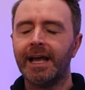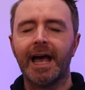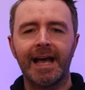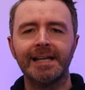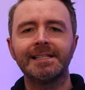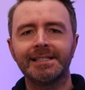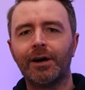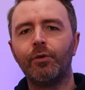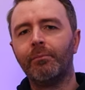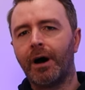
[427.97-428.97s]
It is
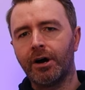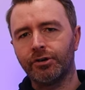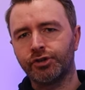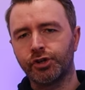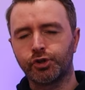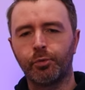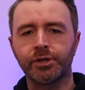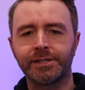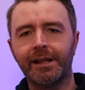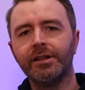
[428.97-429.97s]
still March, so we're
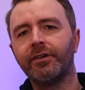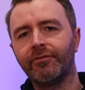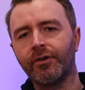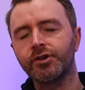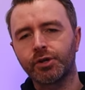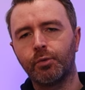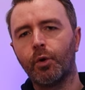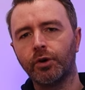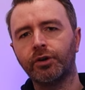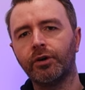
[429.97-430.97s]
still in the first
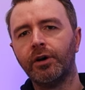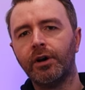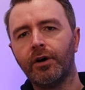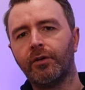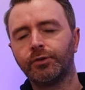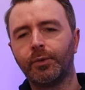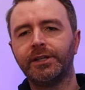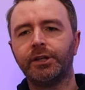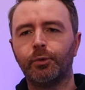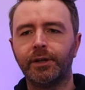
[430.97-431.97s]
quarter of
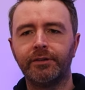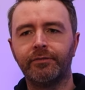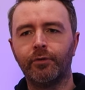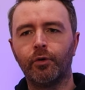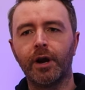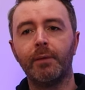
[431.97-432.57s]
2024.